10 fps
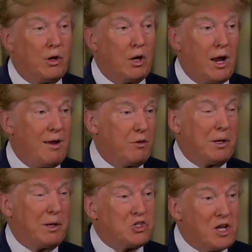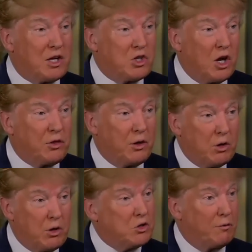and I have the biggest tax cut there
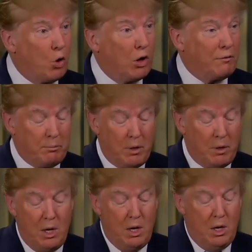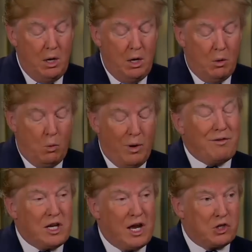is of all of them. We have a
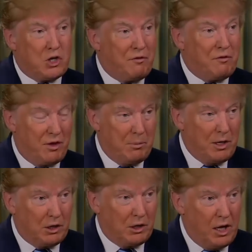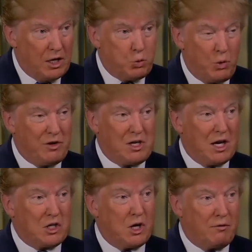tax cut for the middle class. We have a
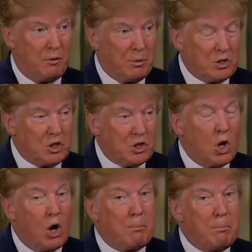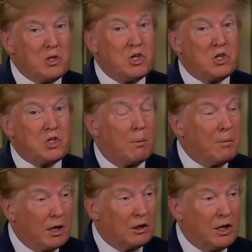tax cut for business. Our business, our
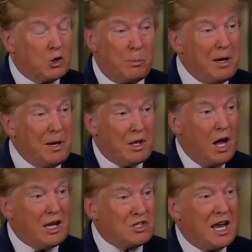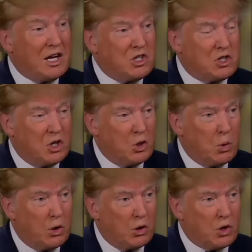middle class, we're paying the highest taxes in the
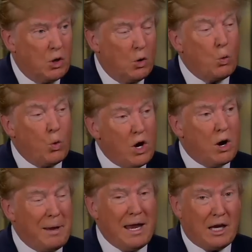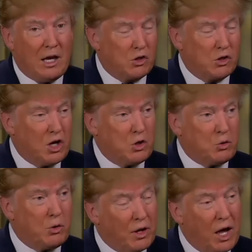world, Sean. We are paying, in this
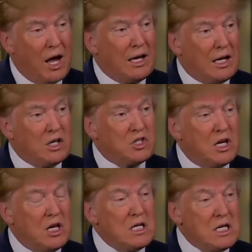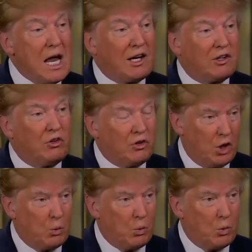country, the highest taxes in
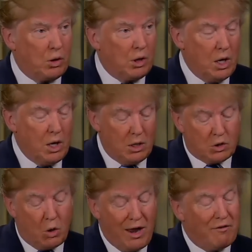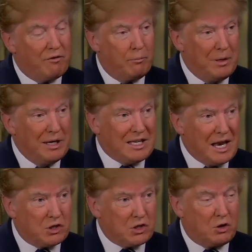the world. So I have big
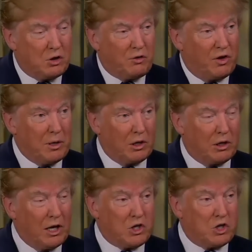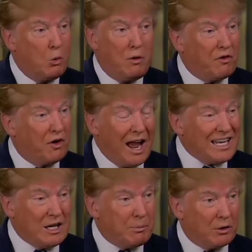tax cuts for the middle class. You know, we've
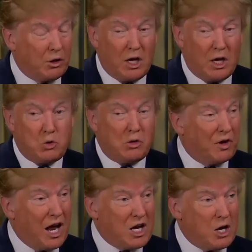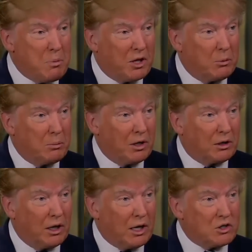forgotten about, the country has forgotten about the middle
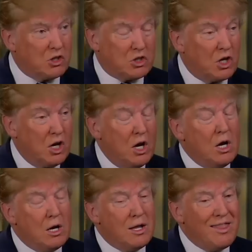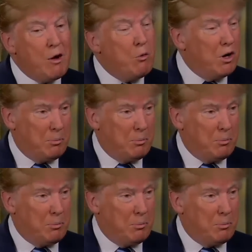class. They really